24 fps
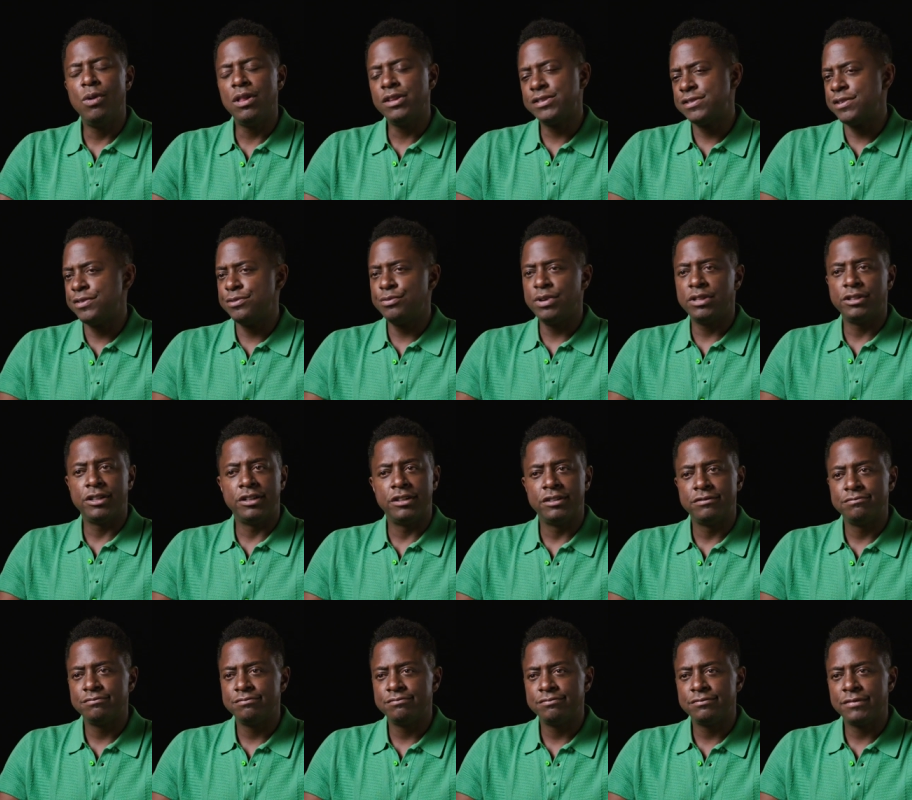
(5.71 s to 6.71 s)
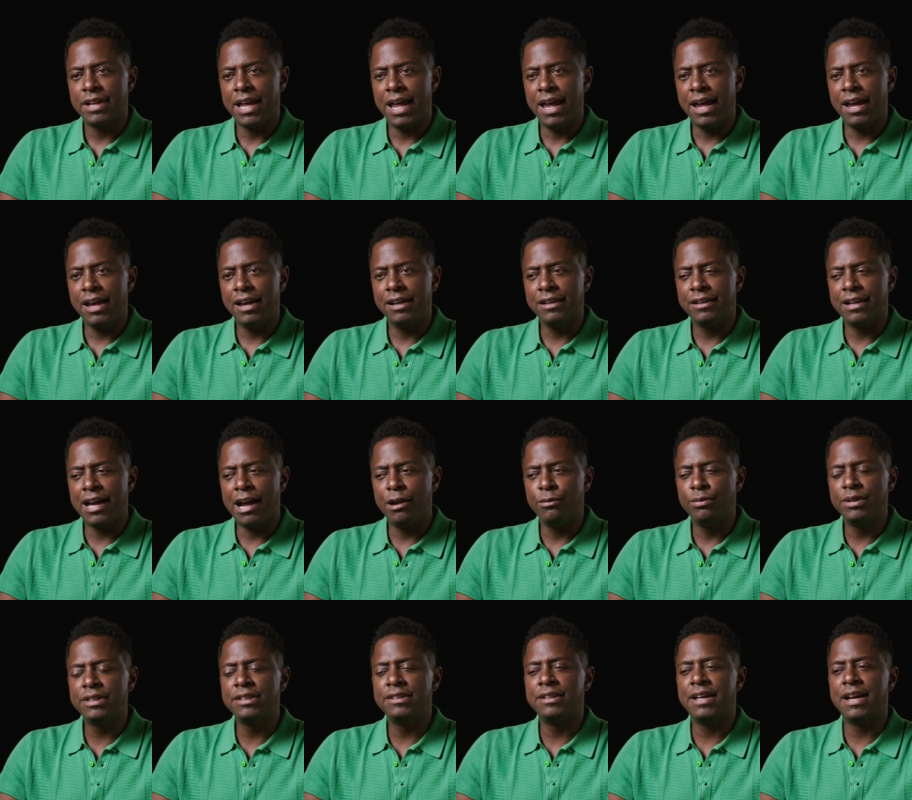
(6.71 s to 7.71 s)
It's a thriller, and I
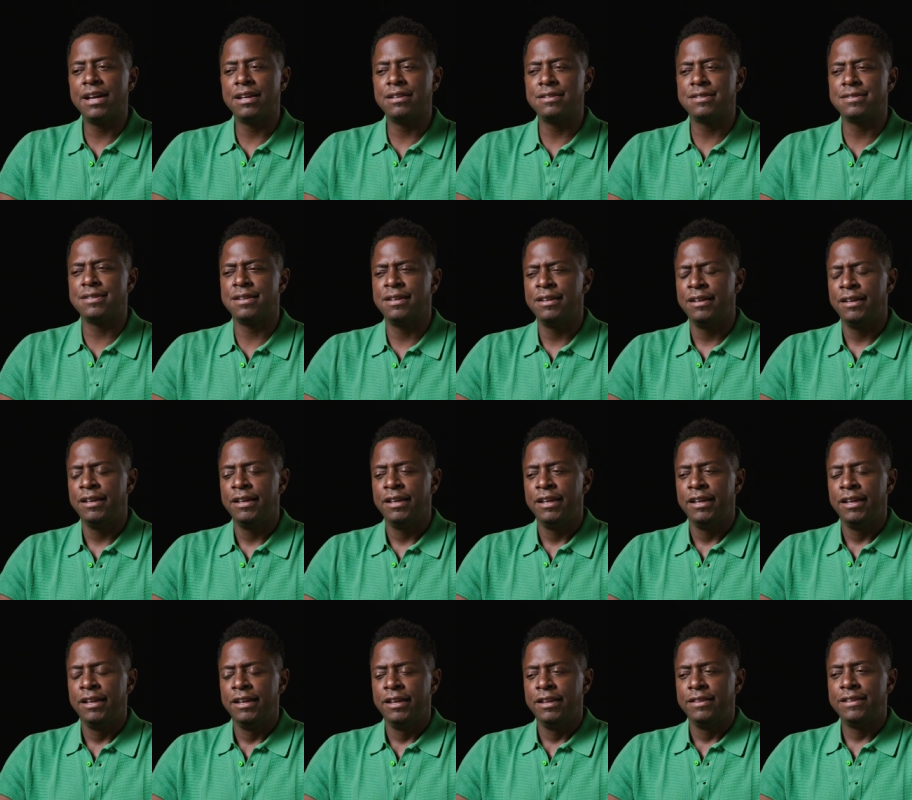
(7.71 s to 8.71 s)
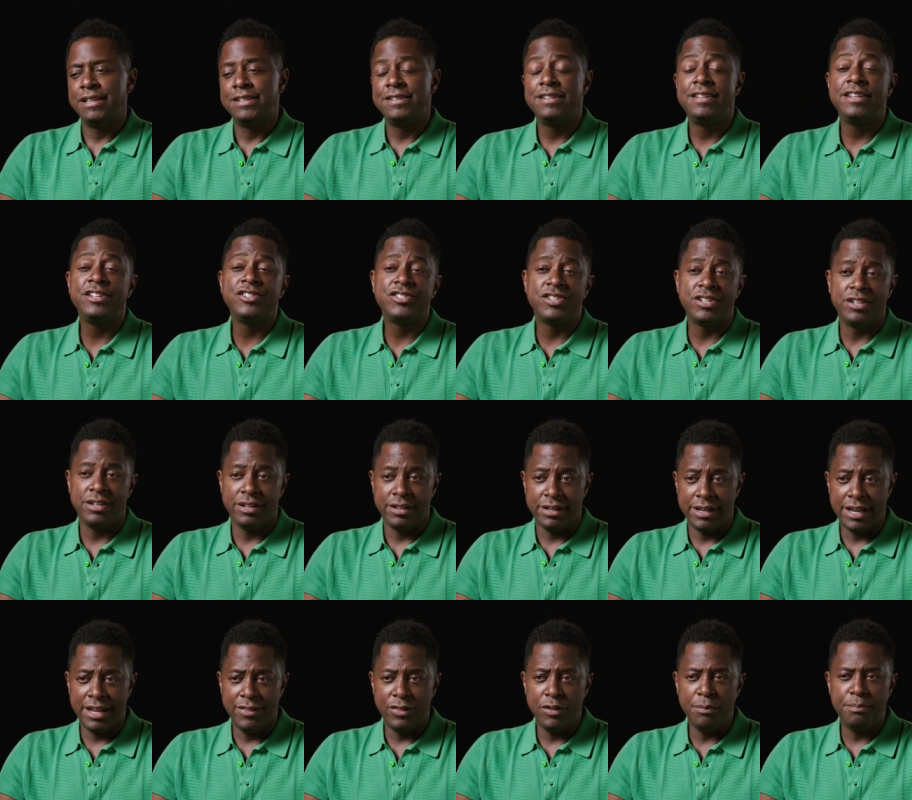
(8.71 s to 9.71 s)
really like the tension
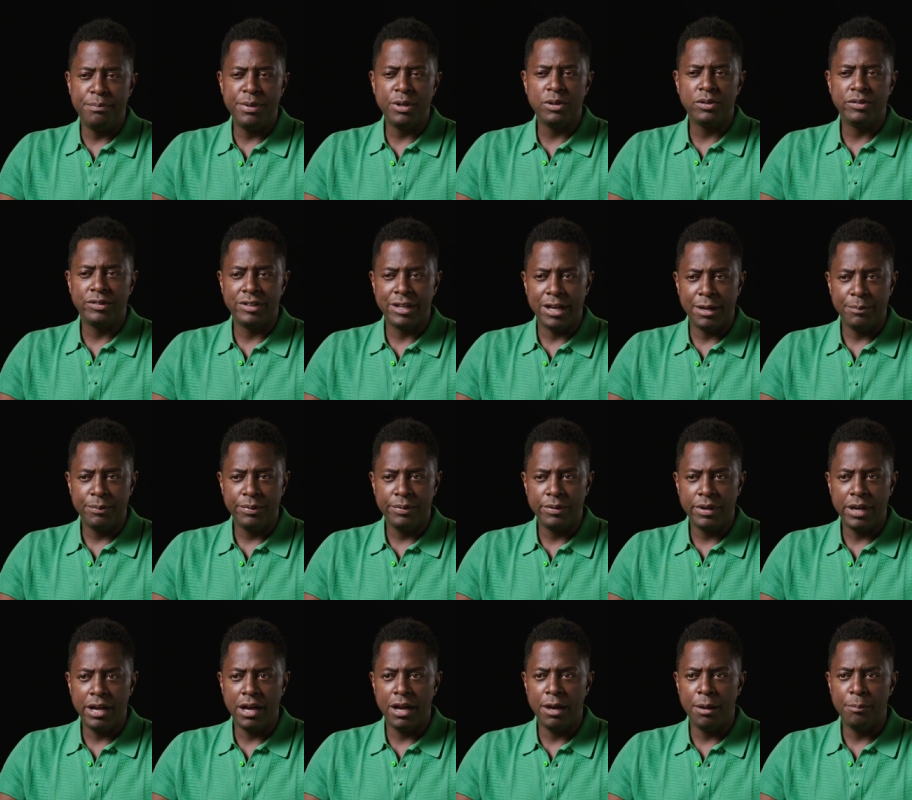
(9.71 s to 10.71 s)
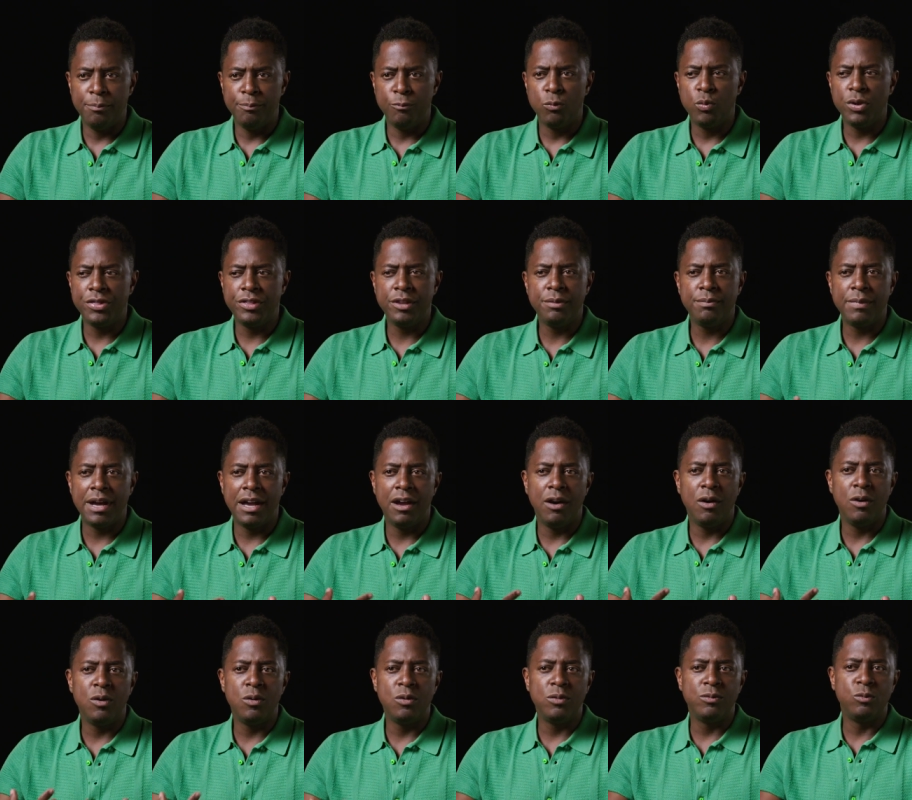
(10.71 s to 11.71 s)
and the buildup. Um, within my
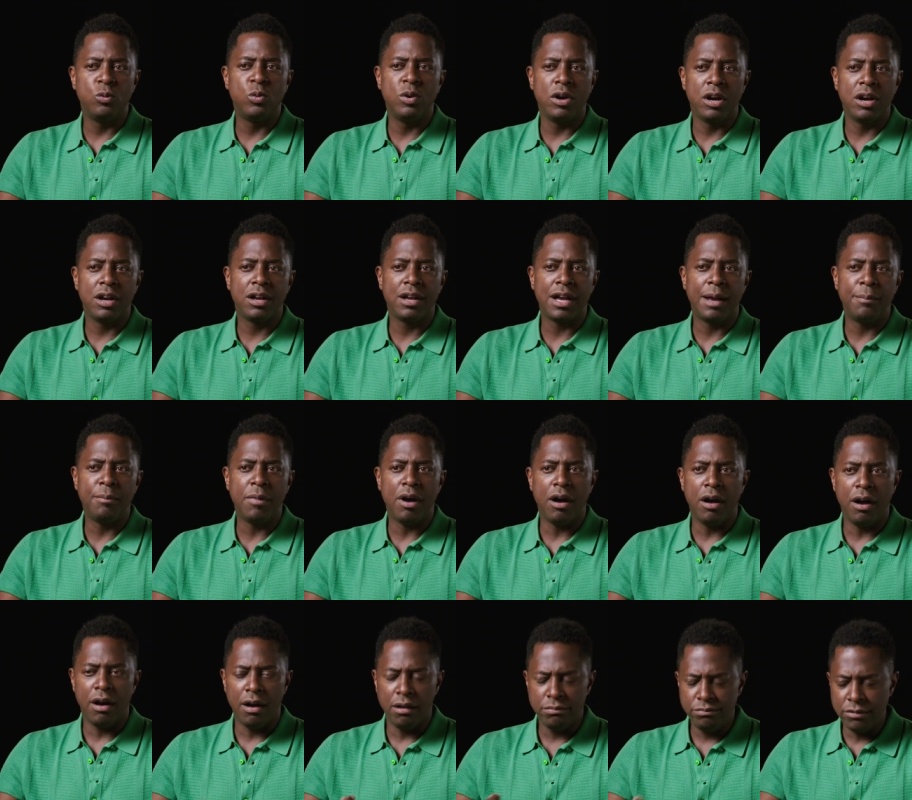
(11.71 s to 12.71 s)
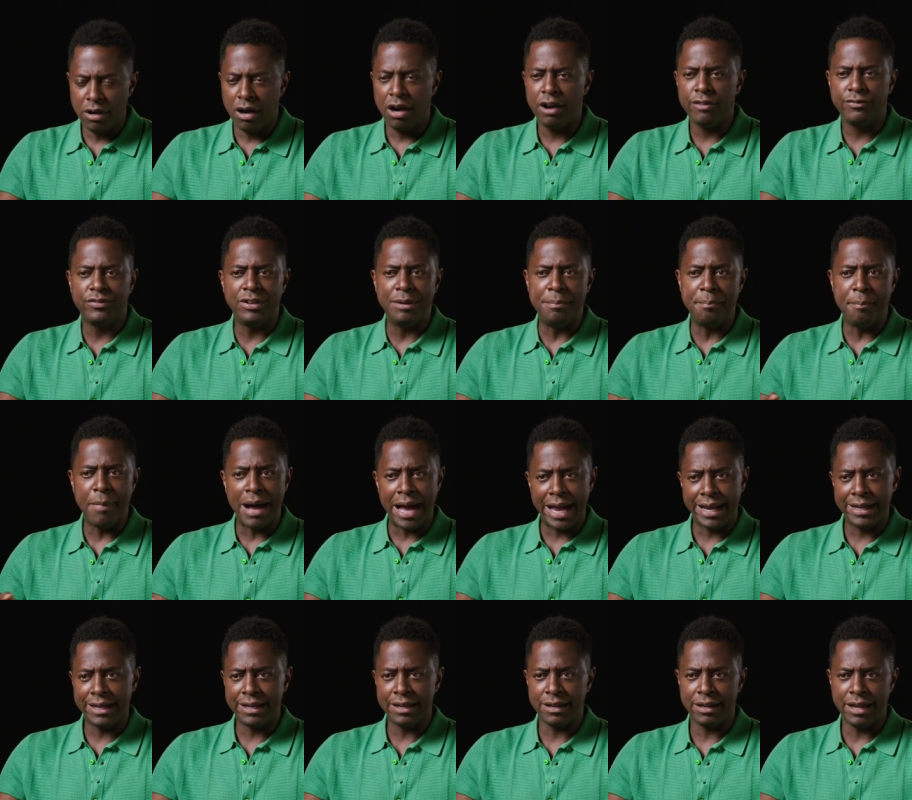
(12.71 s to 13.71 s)
own work, I'm often
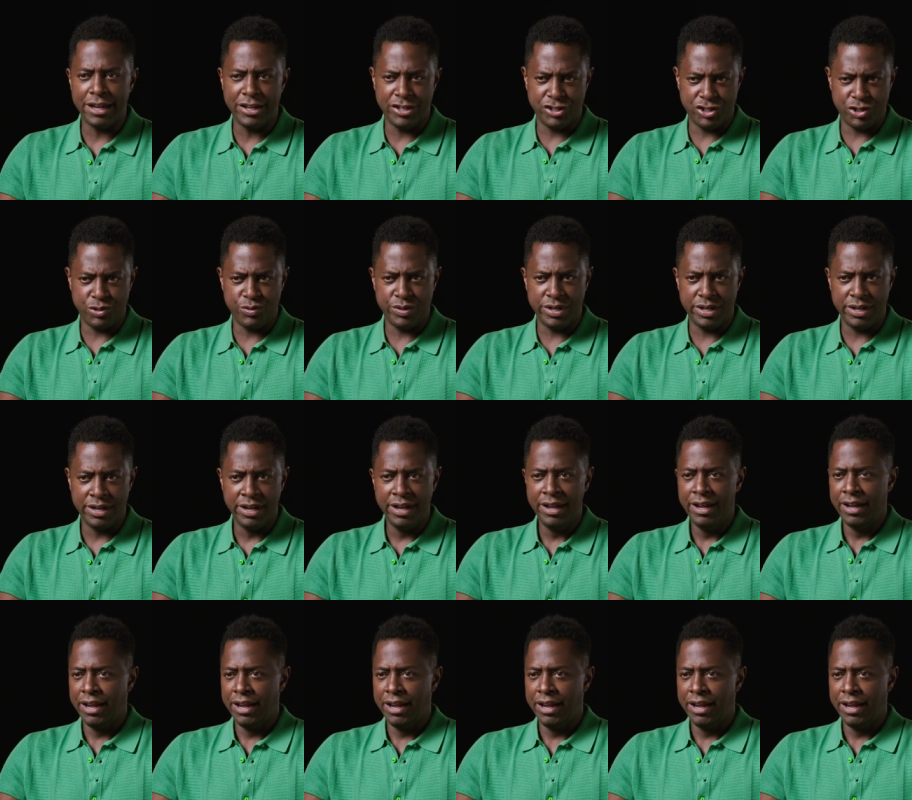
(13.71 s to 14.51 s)
mining history